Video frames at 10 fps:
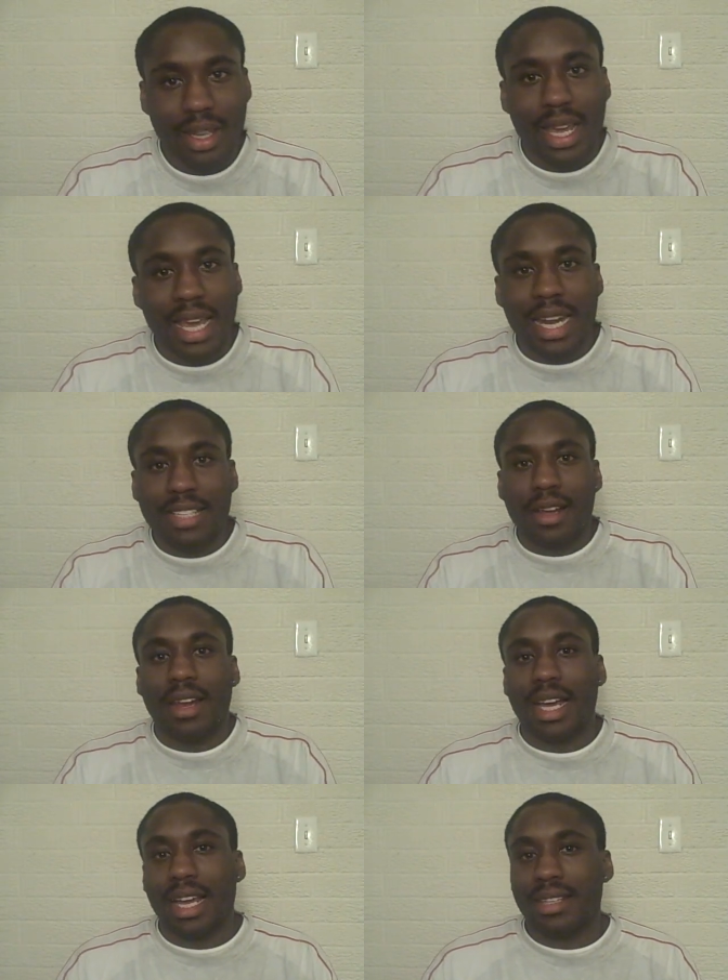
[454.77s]
And that's all
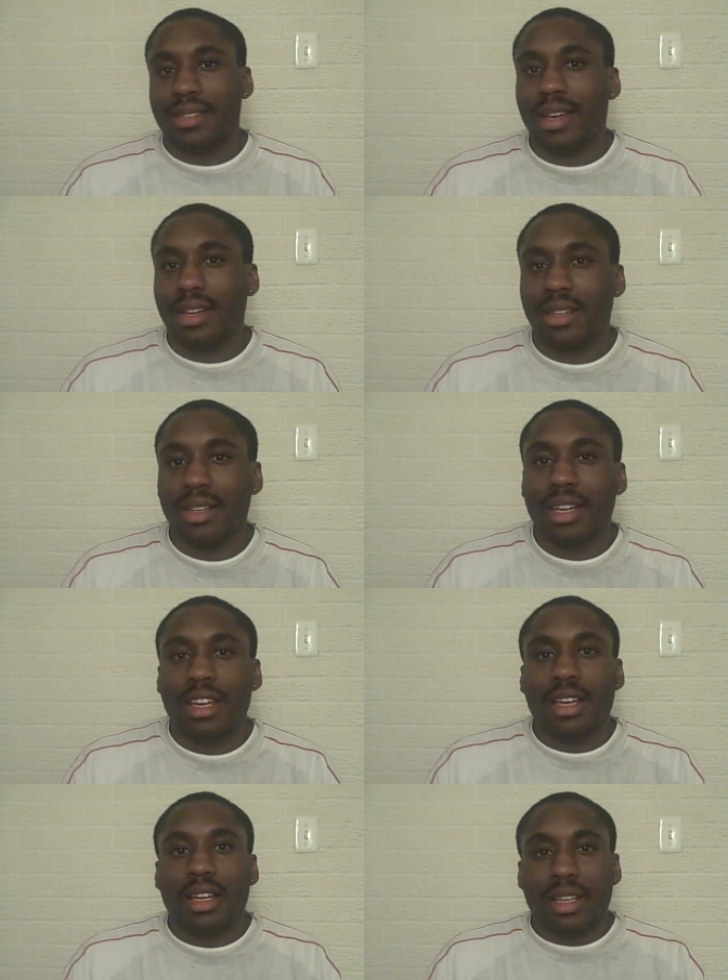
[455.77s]
I got to say.
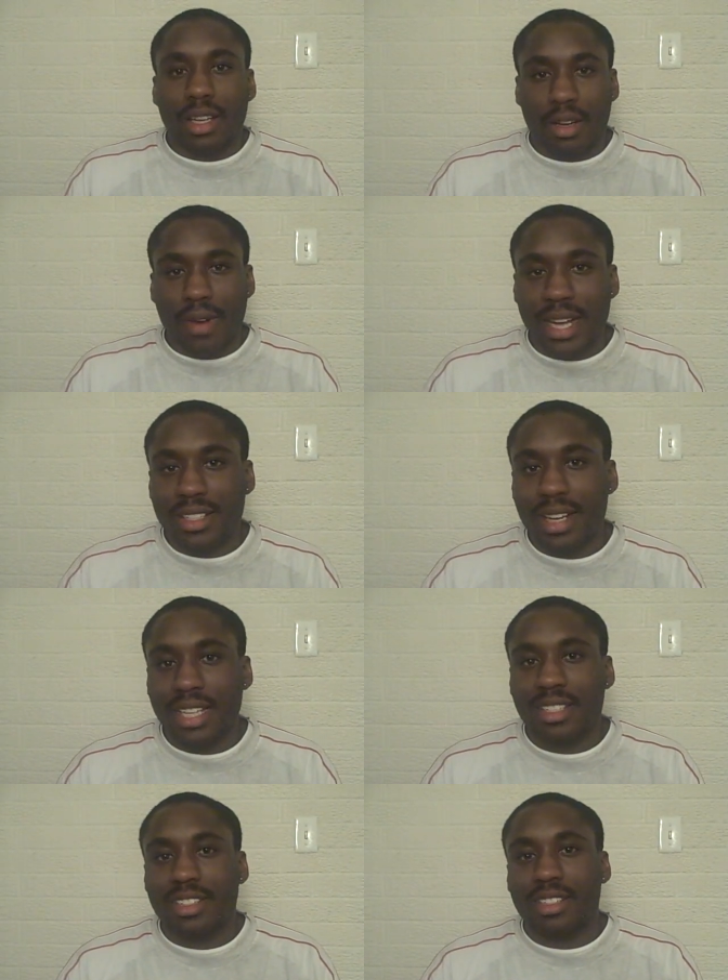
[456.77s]

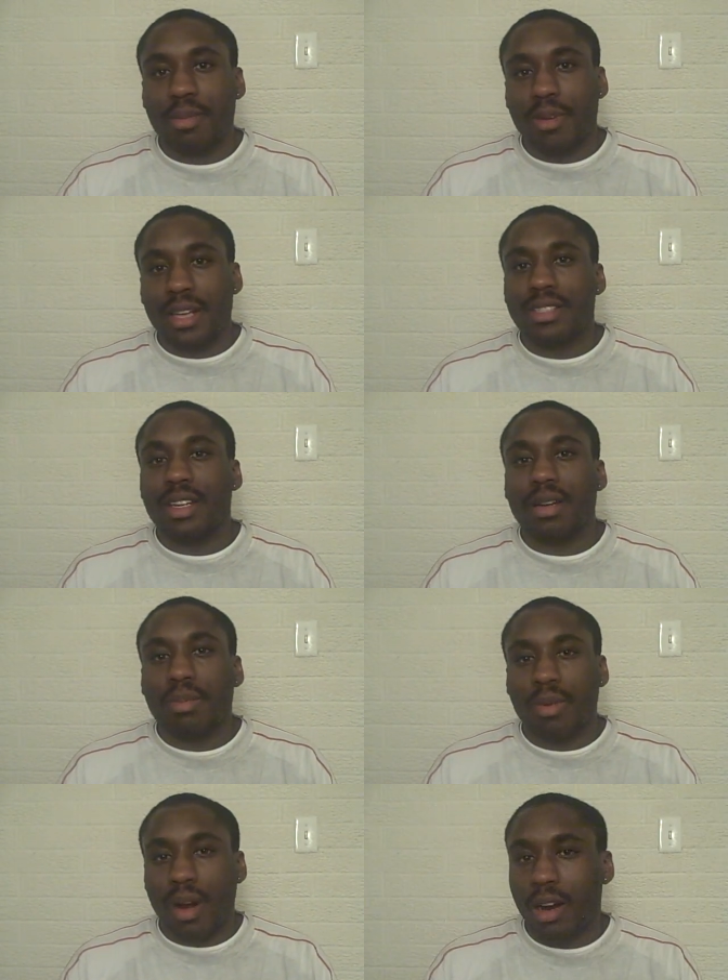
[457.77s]
Congratulations to President
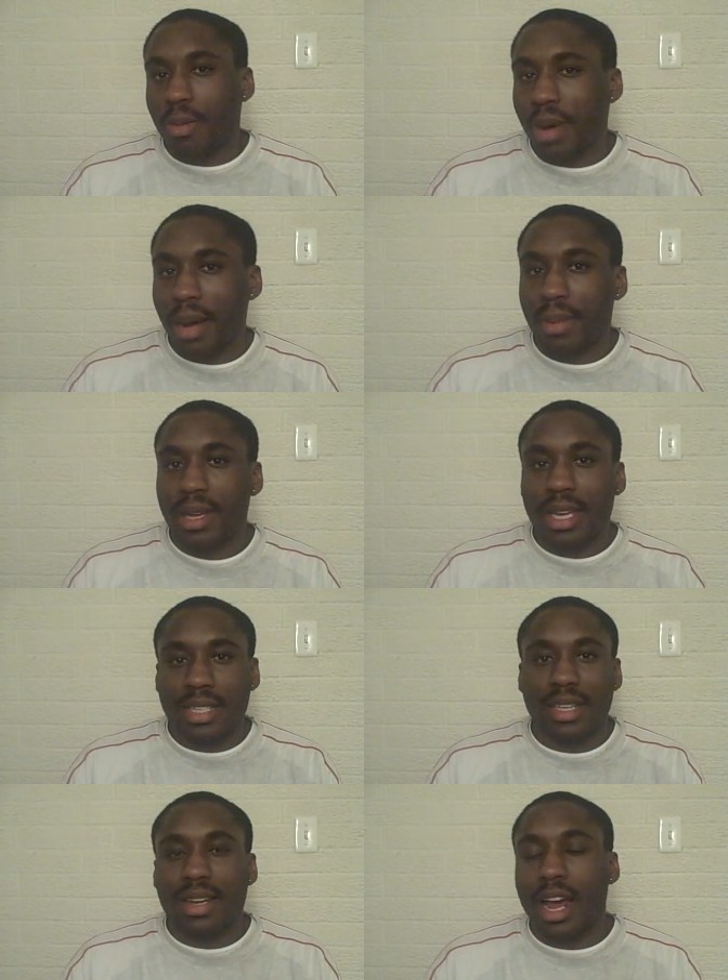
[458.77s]
Barack Obama,
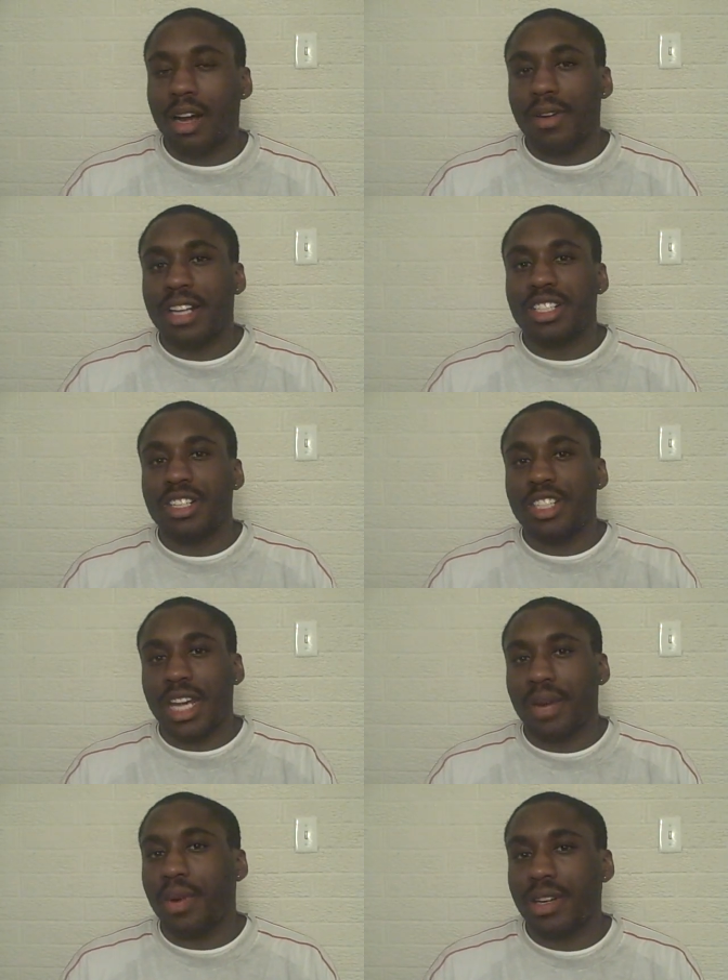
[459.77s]
his inauguration
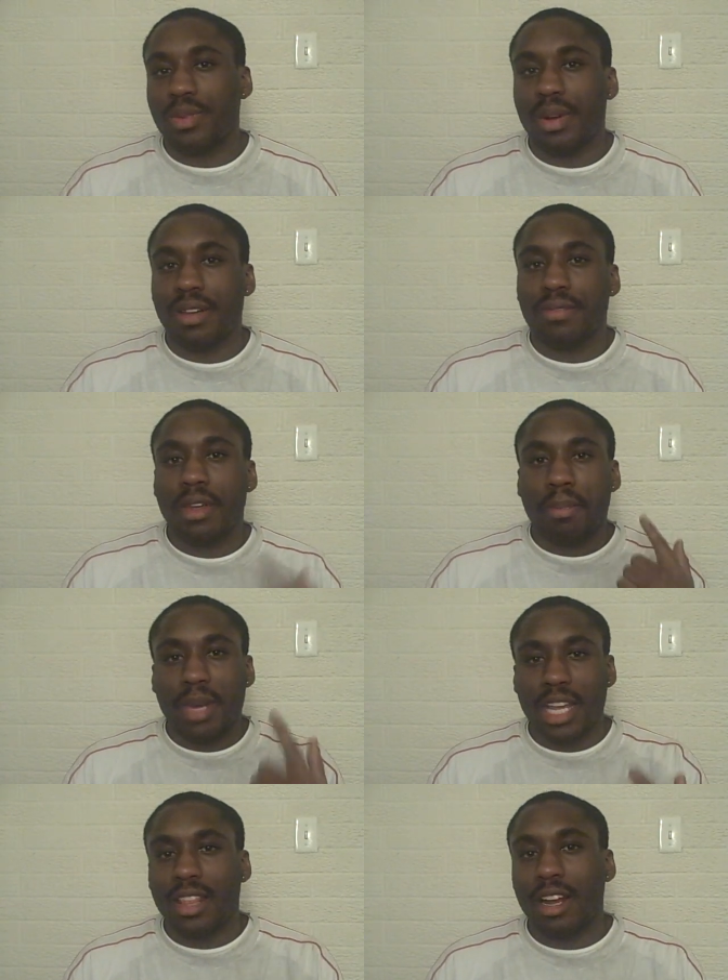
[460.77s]
January twentieth.
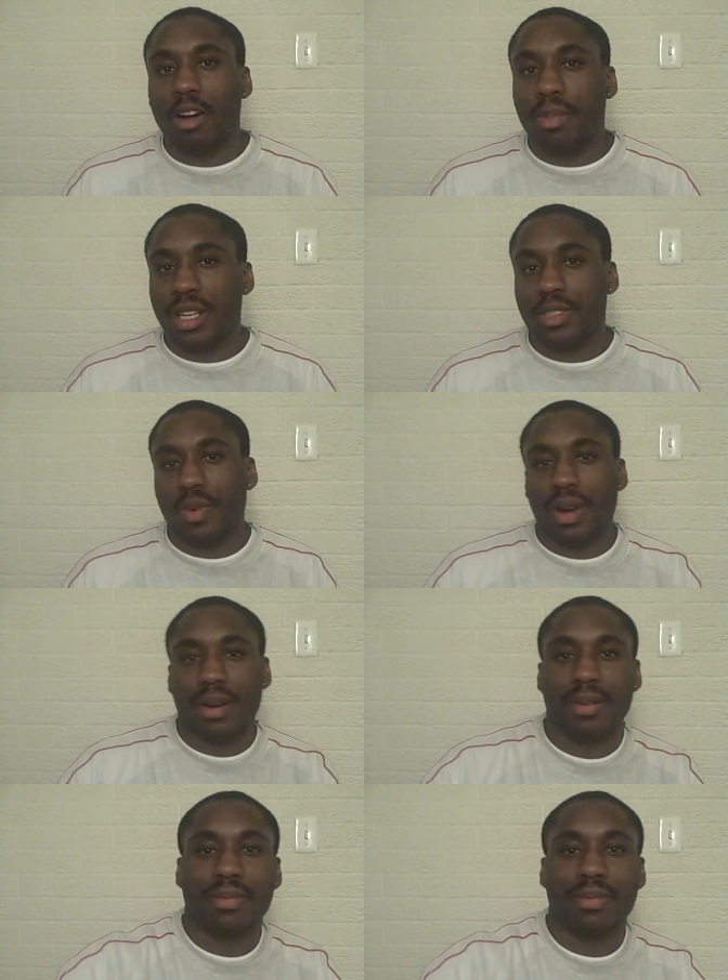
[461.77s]
Be there or be square.